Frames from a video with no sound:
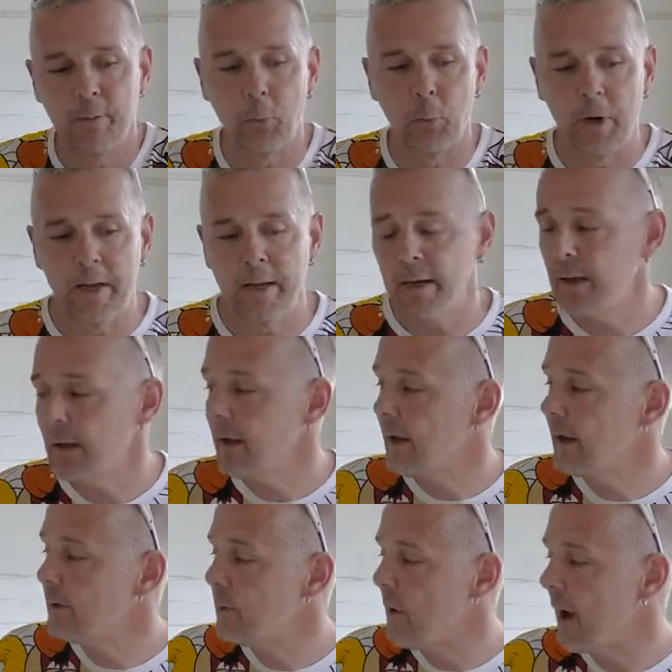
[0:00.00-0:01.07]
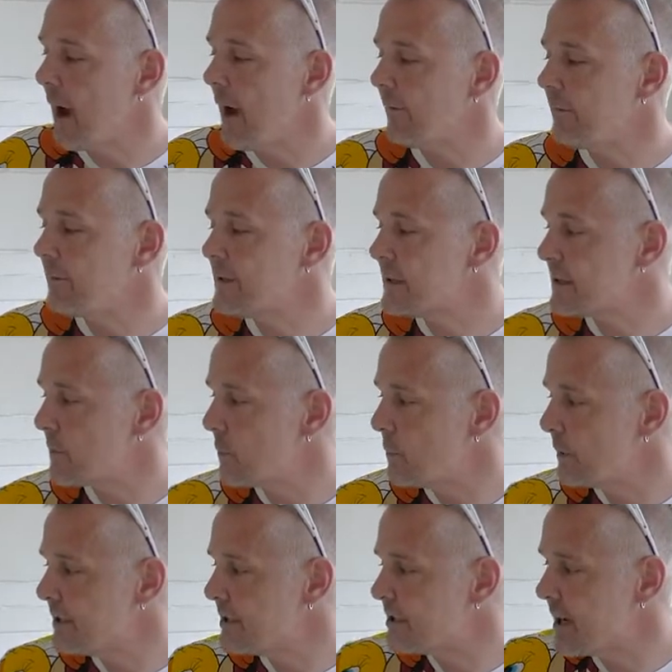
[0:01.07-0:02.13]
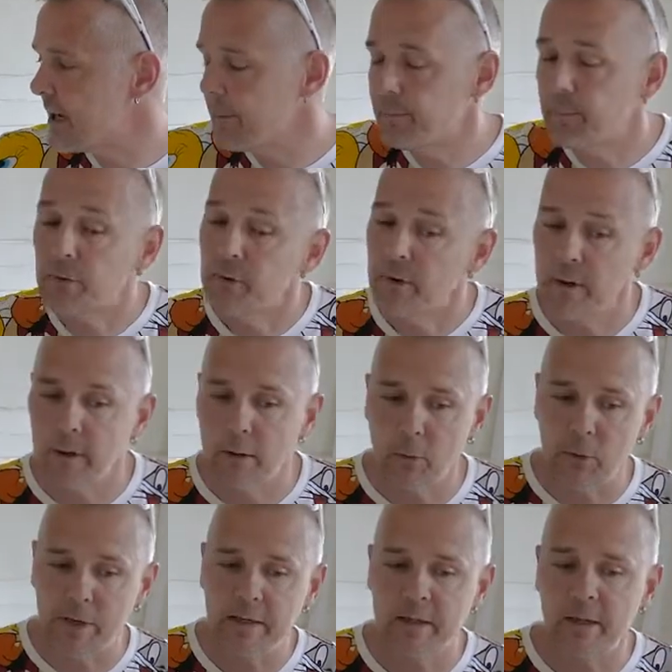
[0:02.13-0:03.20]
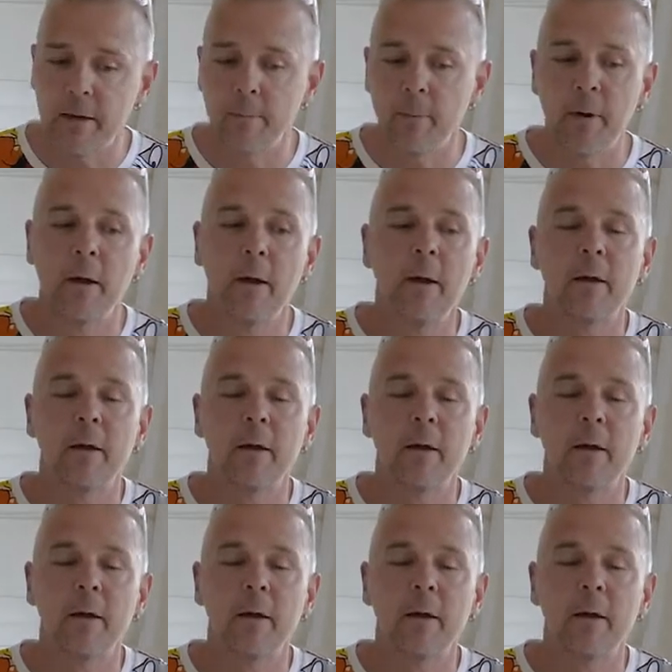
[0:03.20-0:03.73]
the wing, and you have this V-shaped wingtip